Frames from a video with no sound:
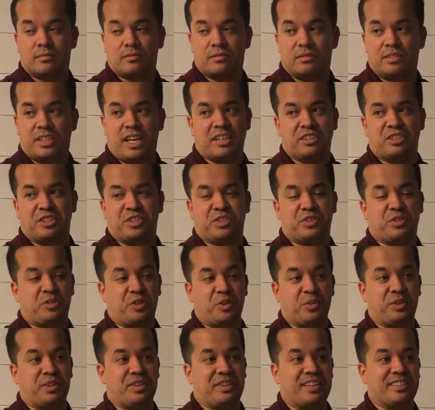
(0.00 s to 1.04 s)
Yeah, you're just
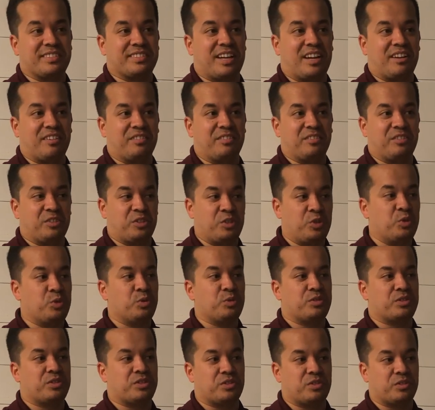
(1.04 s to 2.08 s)
doing things that you
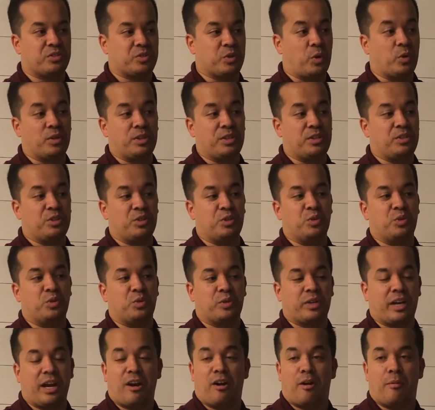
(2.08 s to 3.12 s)
solely you
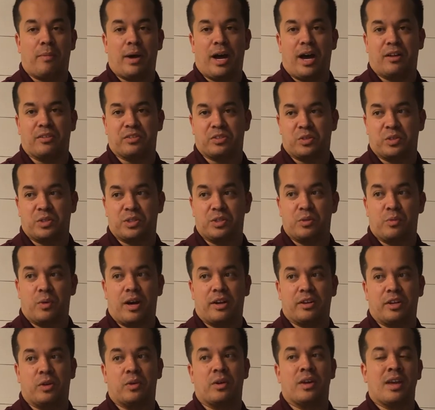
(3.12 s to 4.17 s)
care about, solely you want
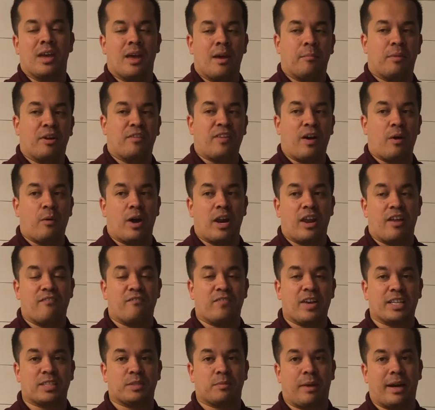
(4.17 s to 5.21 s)
to do. But if I want to
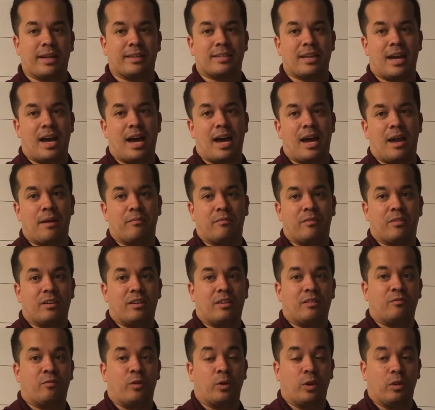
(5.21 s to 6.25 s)
invest my time
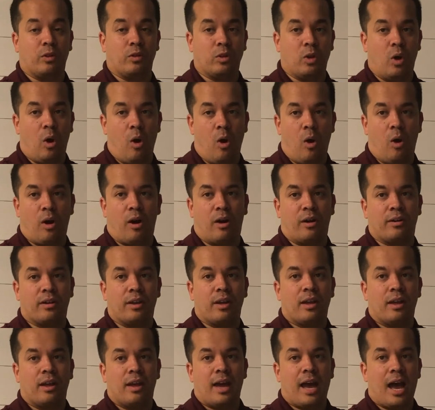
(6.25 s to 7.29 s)
for the Lord,
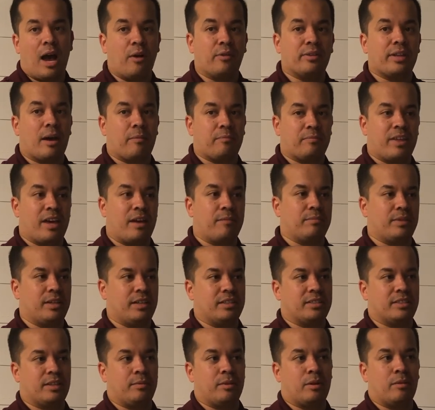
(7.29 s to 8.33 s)
how would that then be
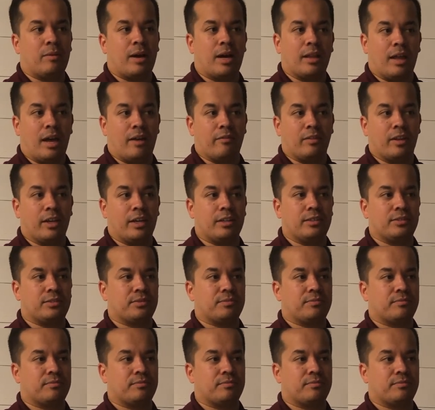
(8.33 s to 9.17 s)
exhibited in my life, ladies?